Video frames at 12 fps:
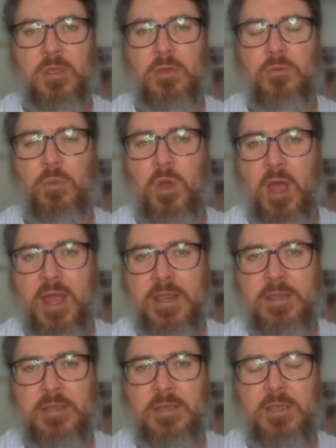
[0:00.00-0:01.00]

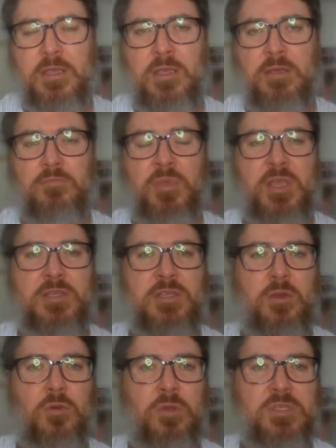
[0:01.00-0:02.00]
Why? Because the
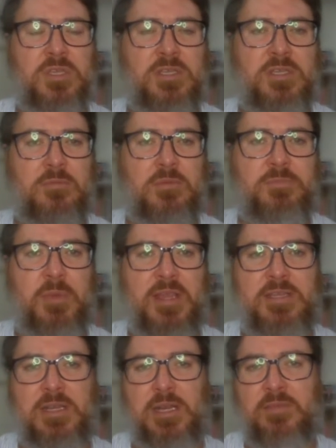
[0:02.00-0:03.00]
court system has
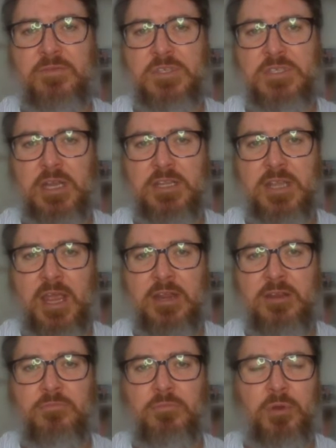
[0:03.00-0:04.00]
basically
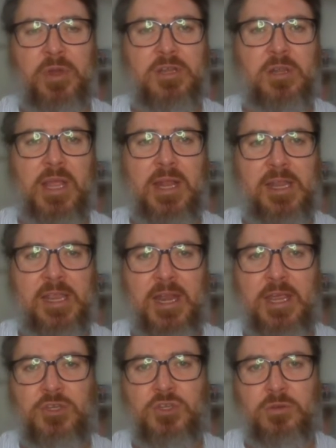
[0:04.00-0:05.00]
facilitated parental
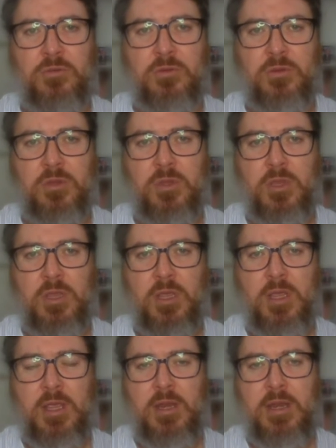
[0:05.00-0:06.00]
alienation.
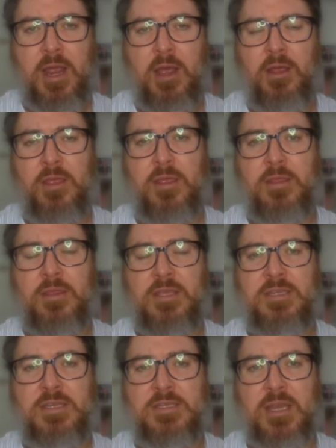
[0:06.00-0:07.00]
Now,
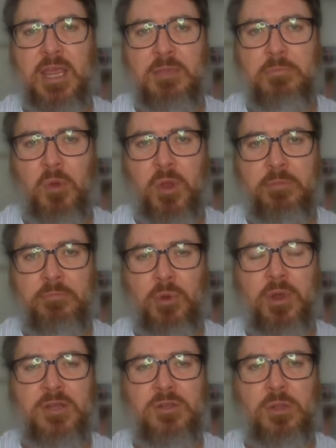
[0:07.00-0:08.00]
this is a key point.
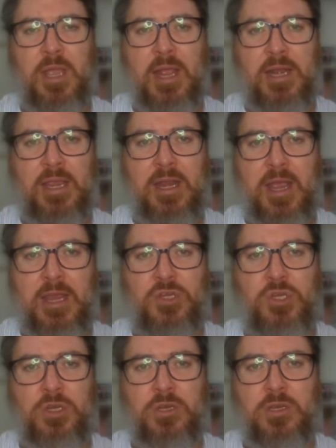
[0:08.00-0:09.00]
Parental
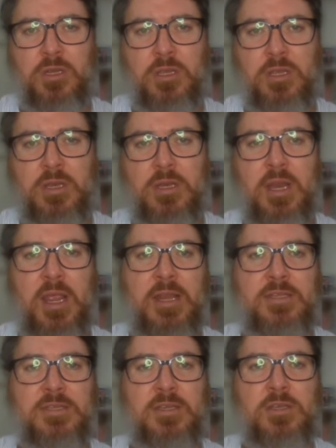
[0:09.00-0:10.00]
alienation
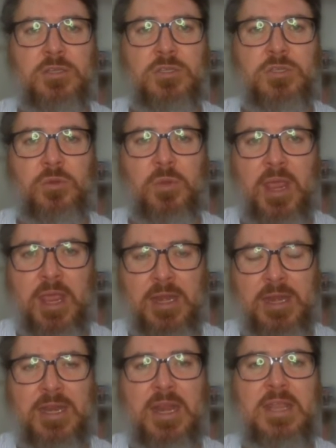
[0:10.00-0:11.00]
needs to end.
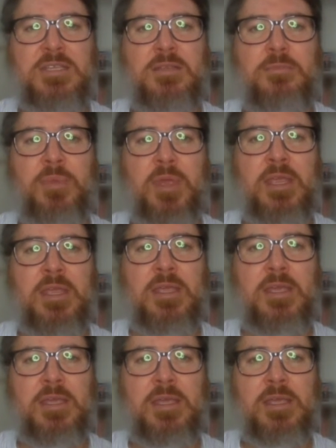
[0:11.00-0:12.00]
It needs to be
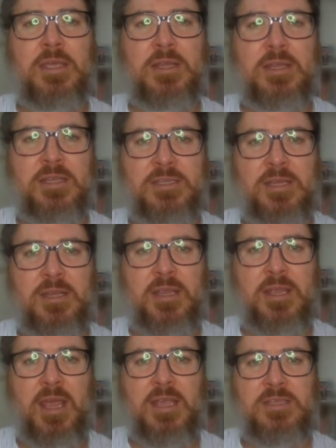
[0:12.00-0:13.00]

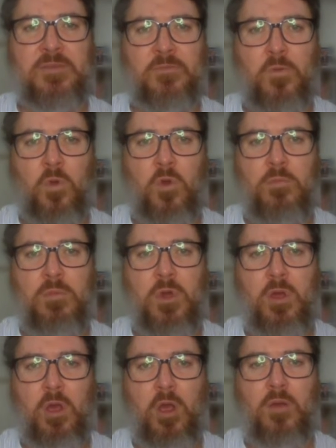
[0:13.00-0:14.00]
listed as a form
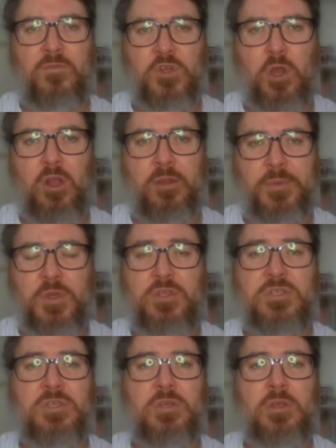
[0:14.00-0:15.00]
of child
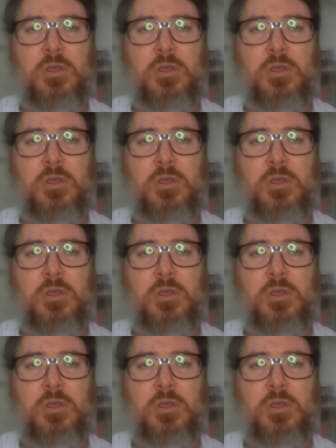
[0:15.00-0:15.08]
abuse,